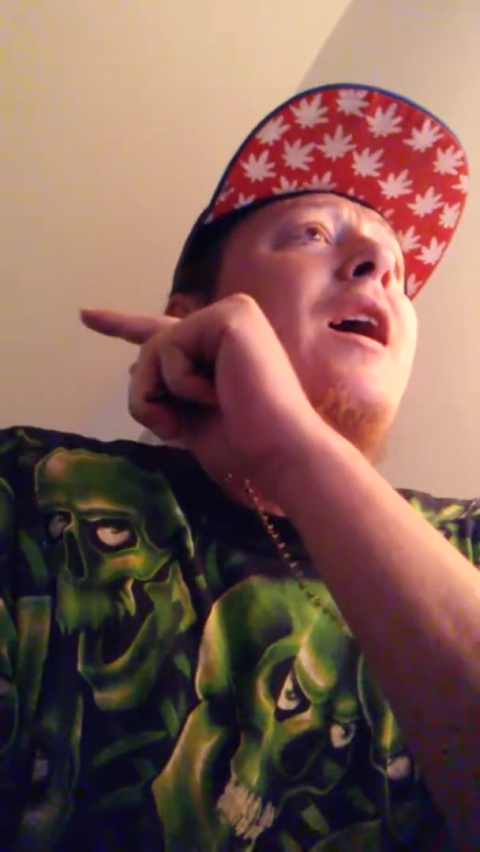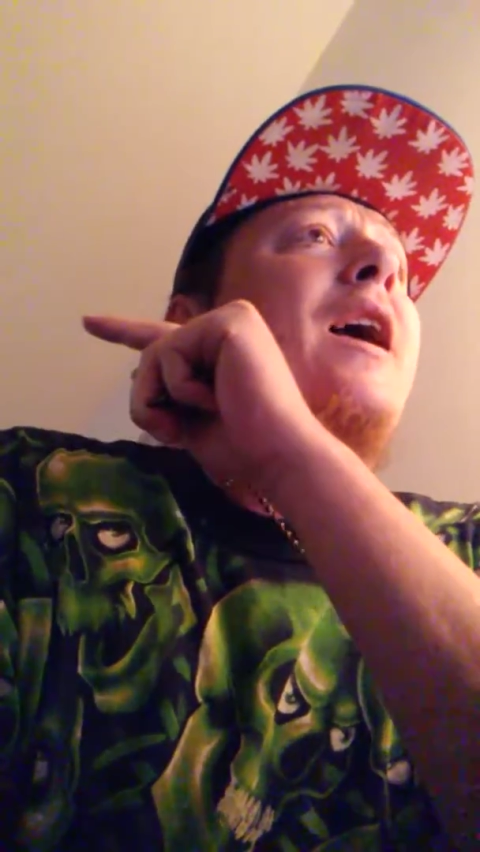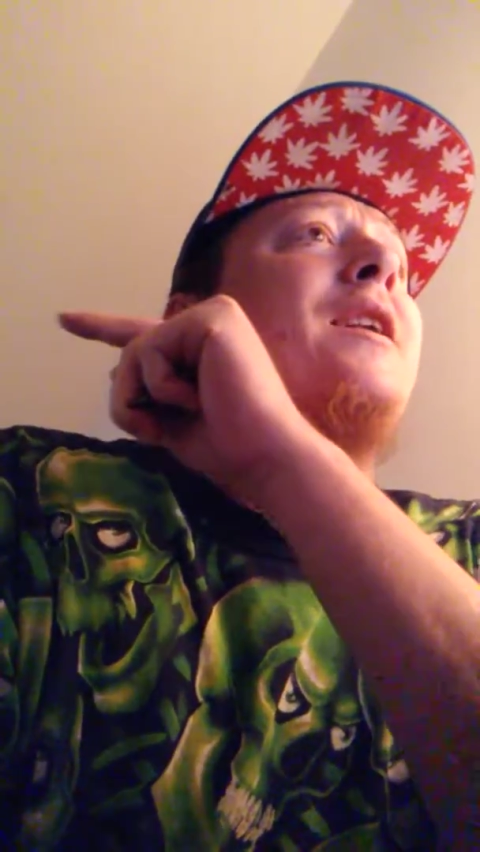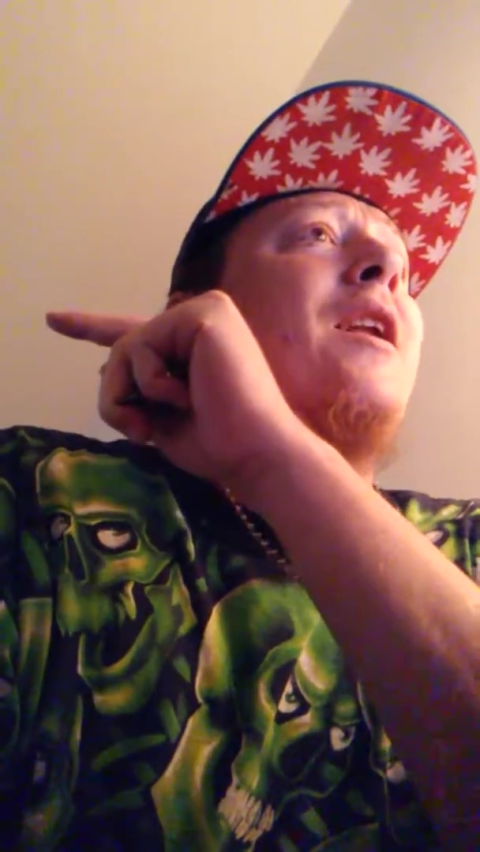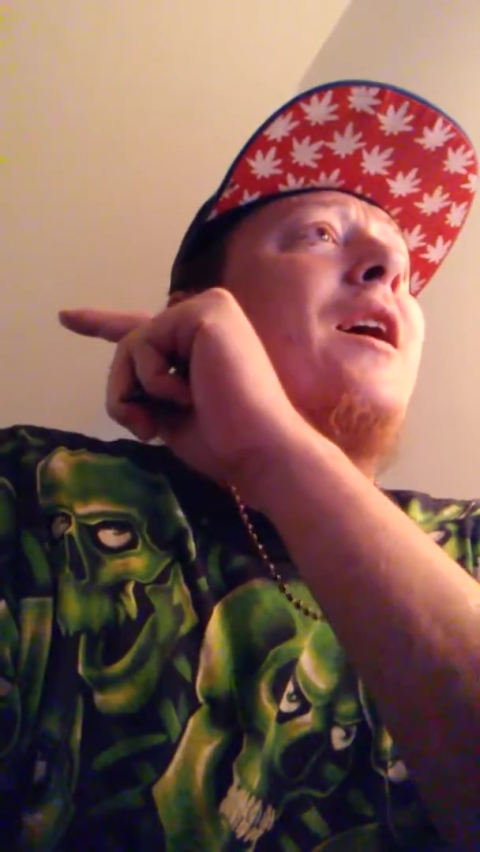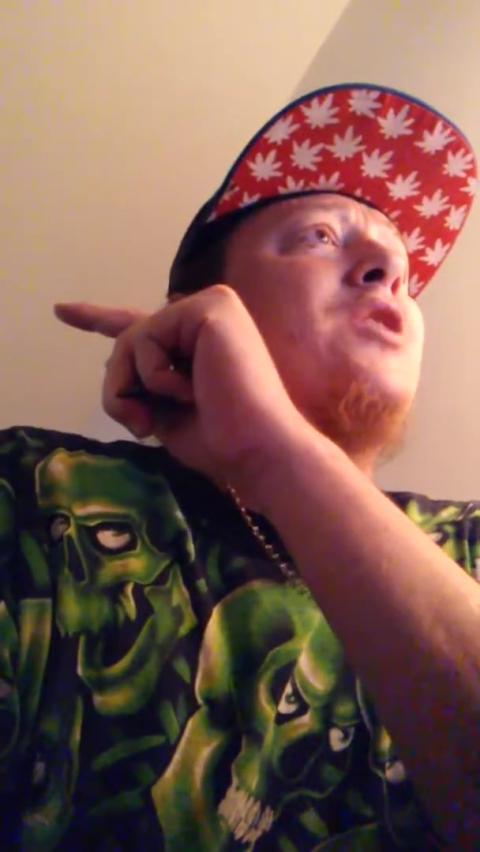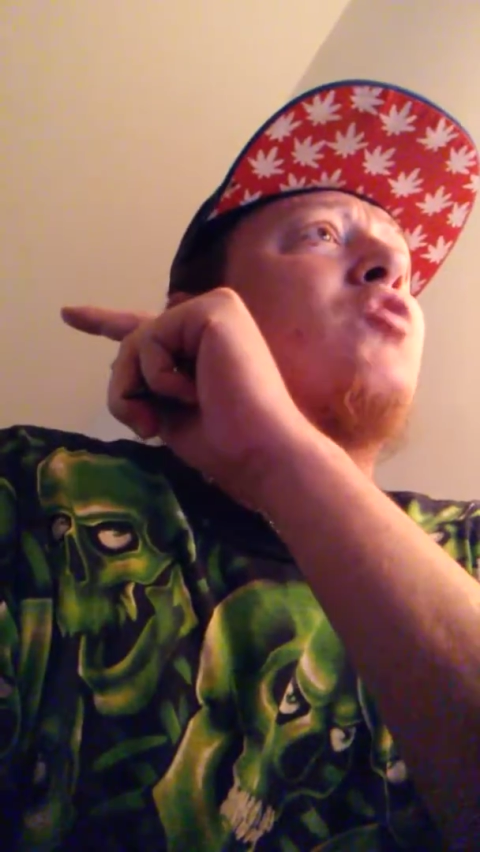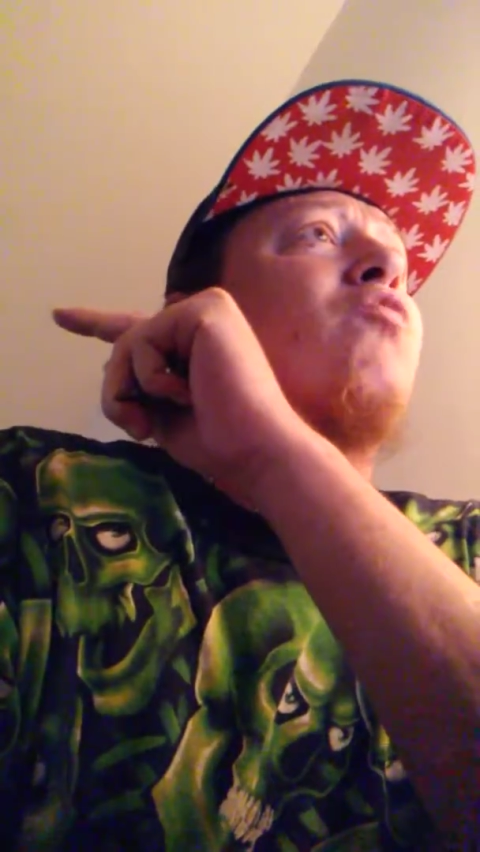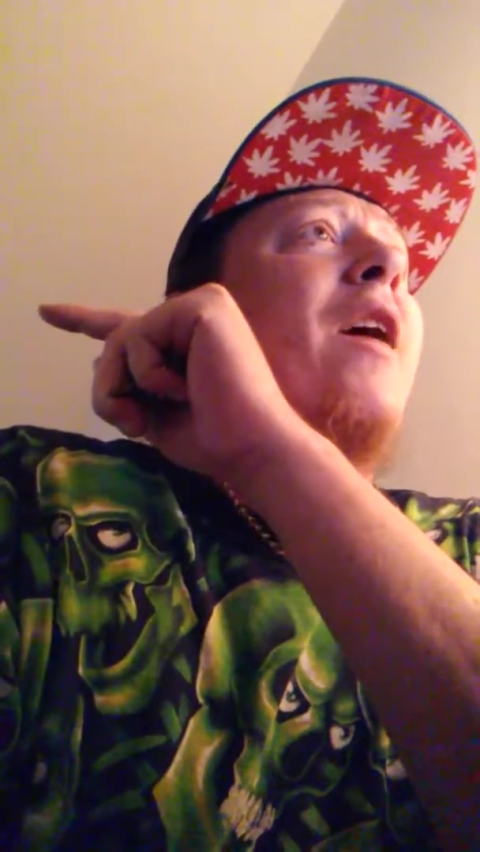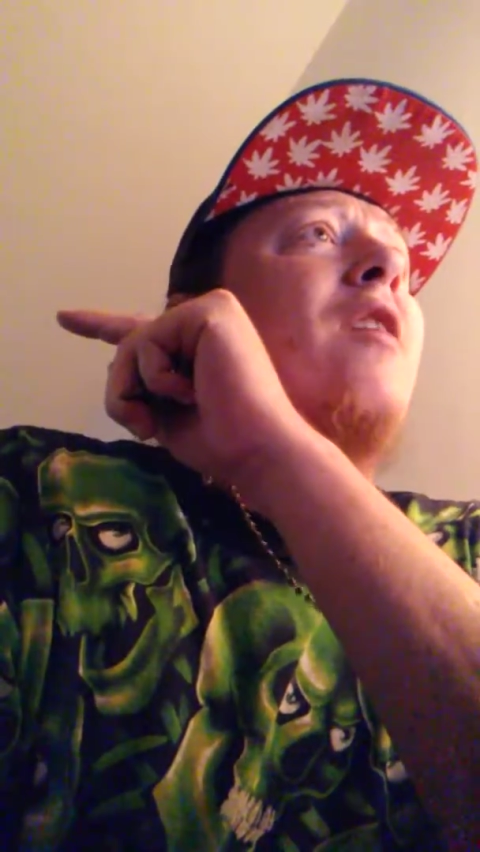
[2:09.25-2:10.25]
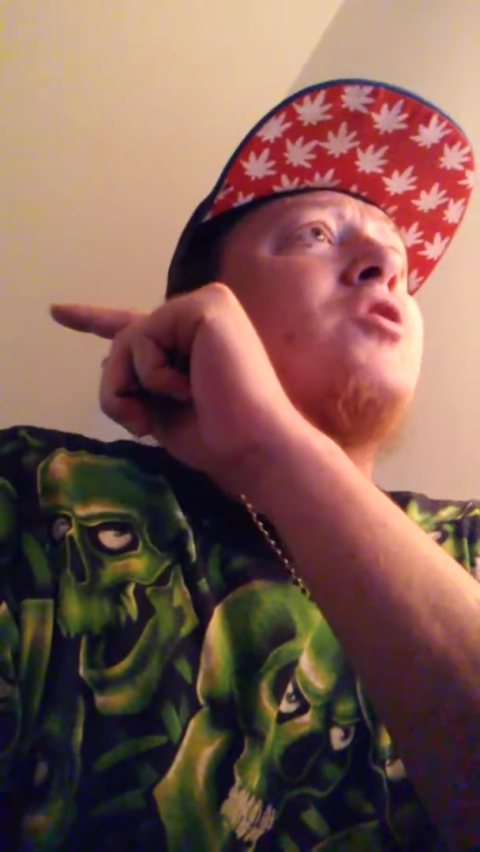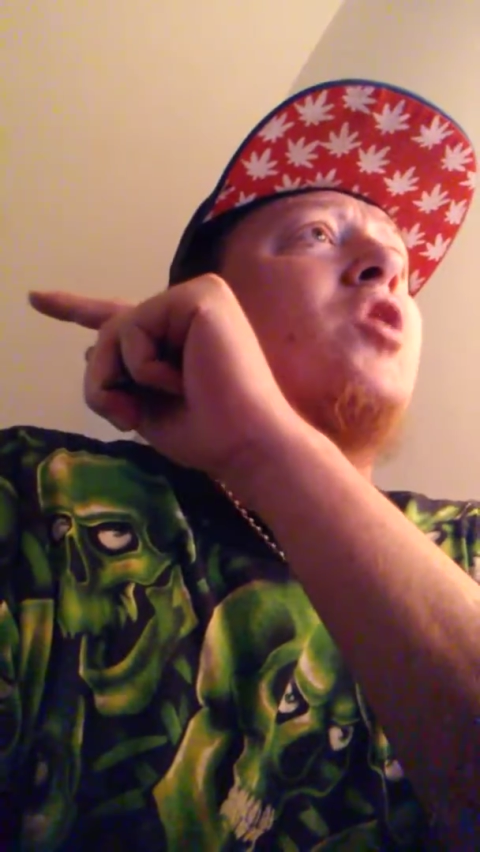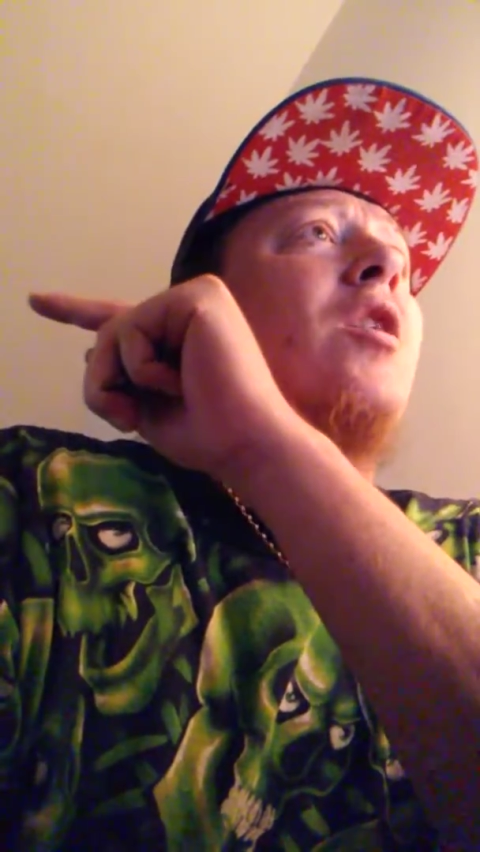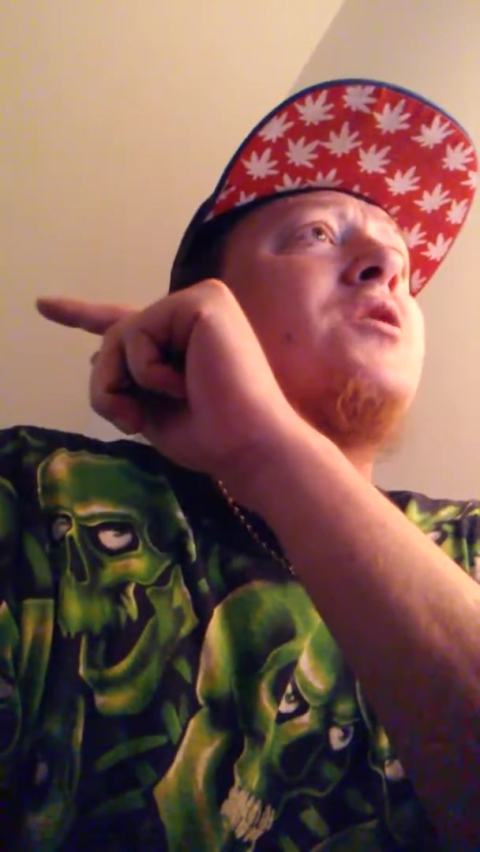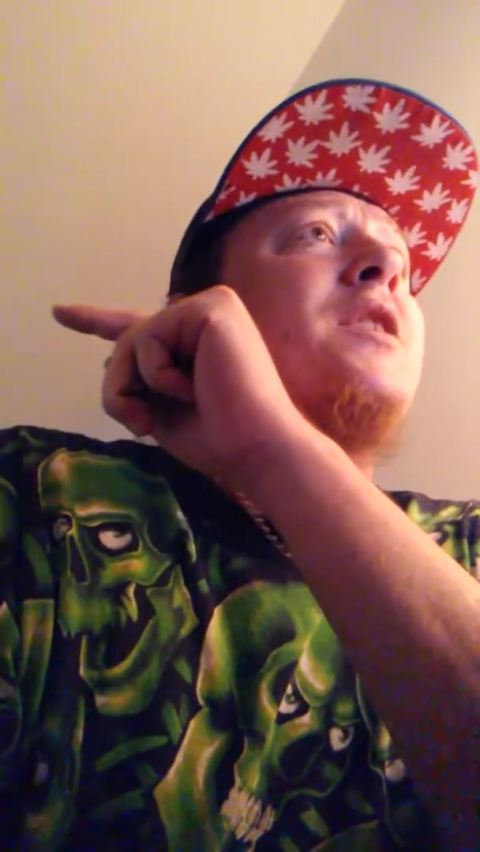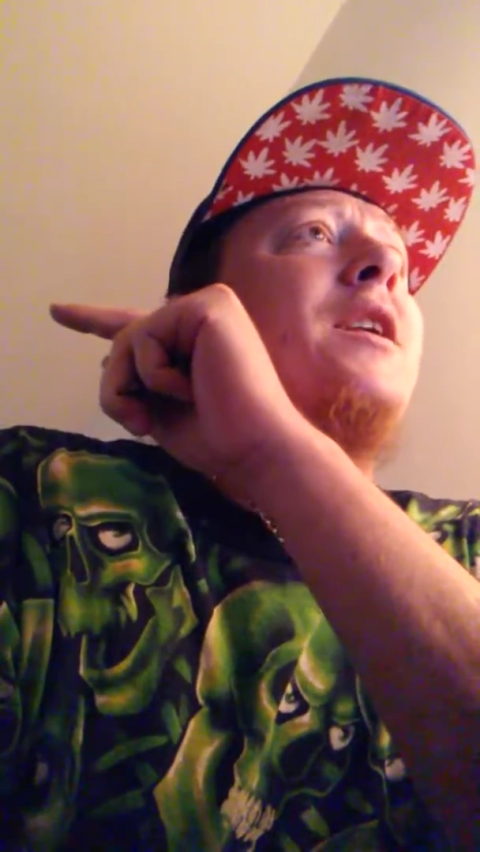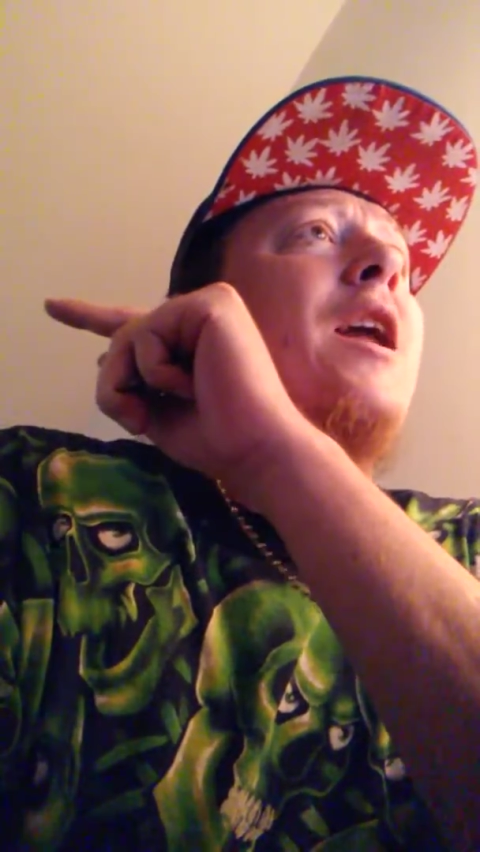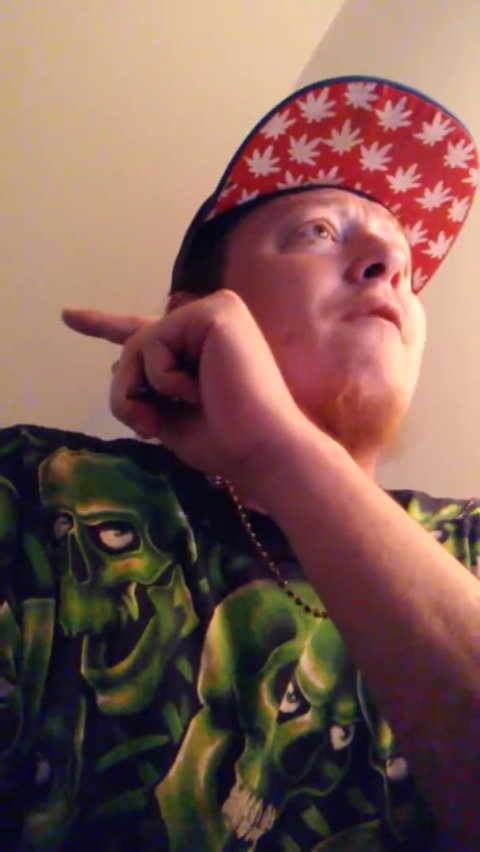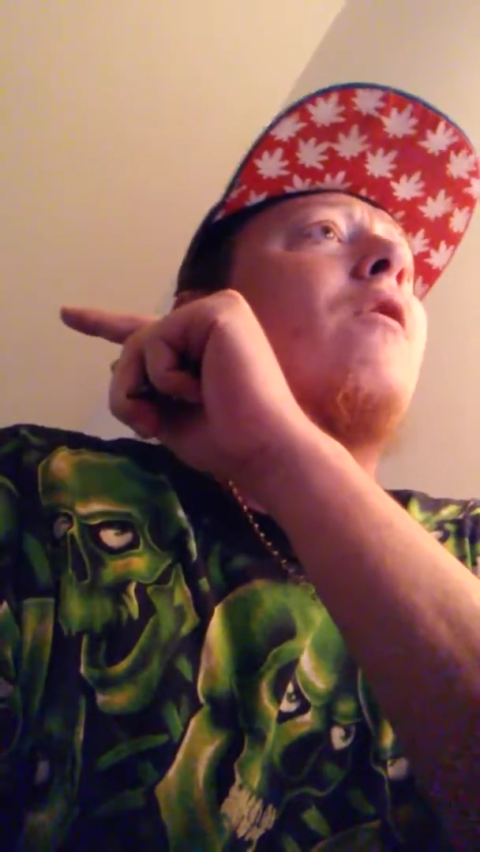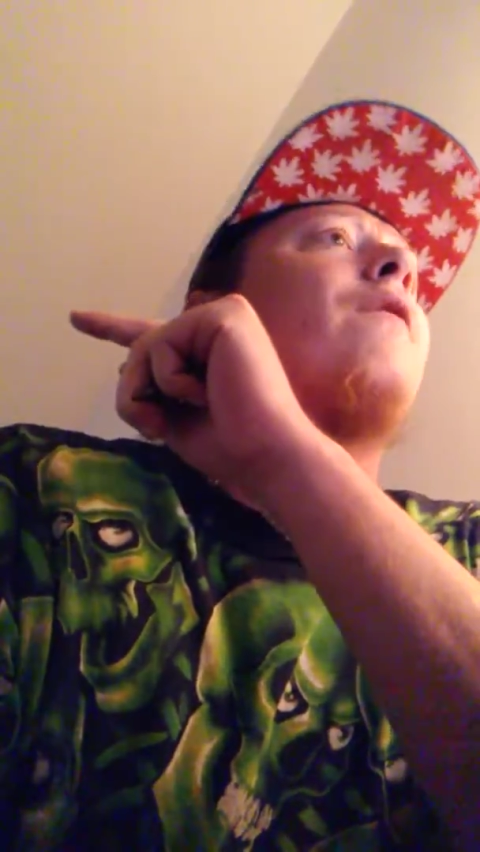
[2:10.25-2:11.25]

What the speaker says: A nice rare jersey never